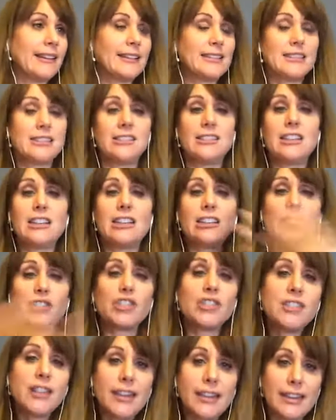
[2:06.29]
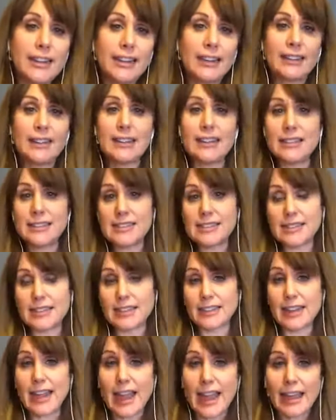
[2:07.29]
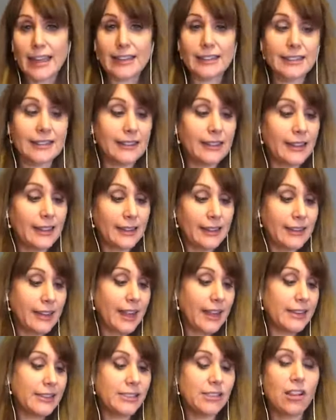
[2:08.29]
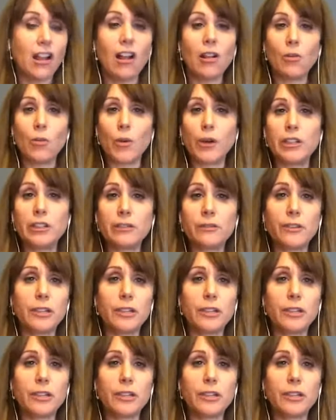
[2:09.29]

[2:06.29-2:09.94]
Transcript: you know, studying this and that, and it's all wonderful.